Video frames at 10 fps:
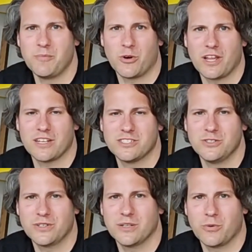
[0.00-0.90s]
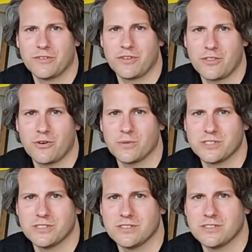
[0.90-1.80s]
I'm more likely to look at one of the other
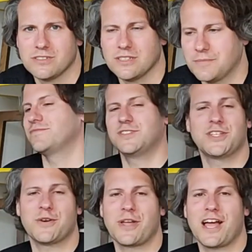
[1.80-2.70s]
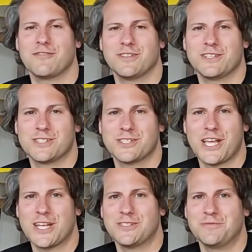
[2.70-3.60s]
options. So there we have it. There's
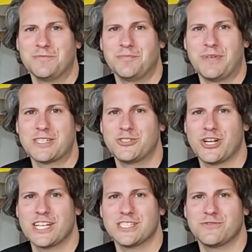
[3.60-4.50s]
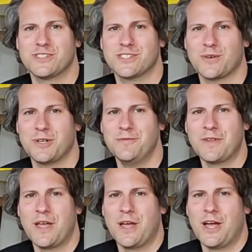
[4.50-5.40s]
our 10 big trends for the
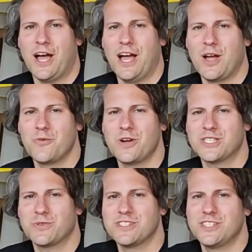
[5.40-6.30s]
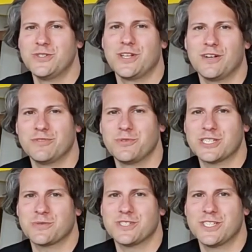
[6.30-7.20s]
summer. Uh, which ones do you love
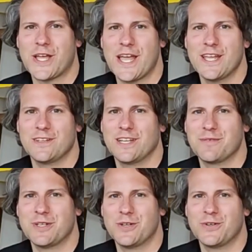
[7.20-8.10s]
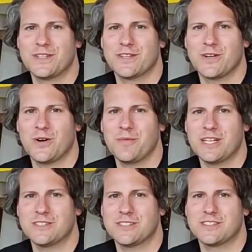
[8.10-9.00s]
and which ones do you hate? Let me know in the
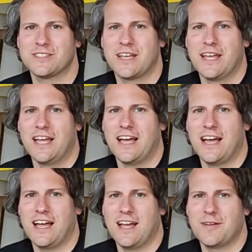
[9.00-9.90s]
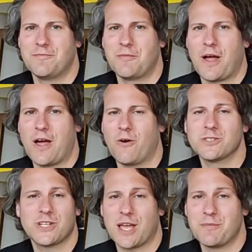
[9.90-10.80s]
comments. Um,
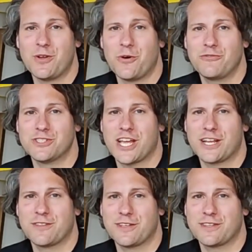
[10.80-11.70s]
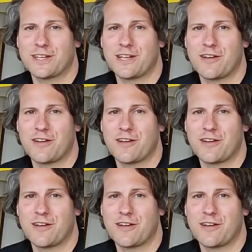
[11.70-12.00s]
also let me know if there's any that you